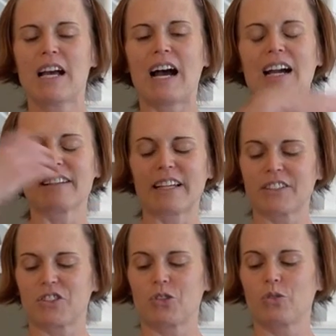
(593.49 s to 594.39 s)
I
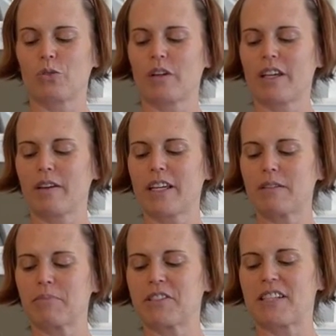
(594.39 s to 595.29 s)
like to,
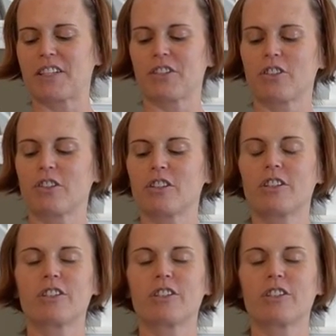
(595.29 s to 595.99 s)
in particular,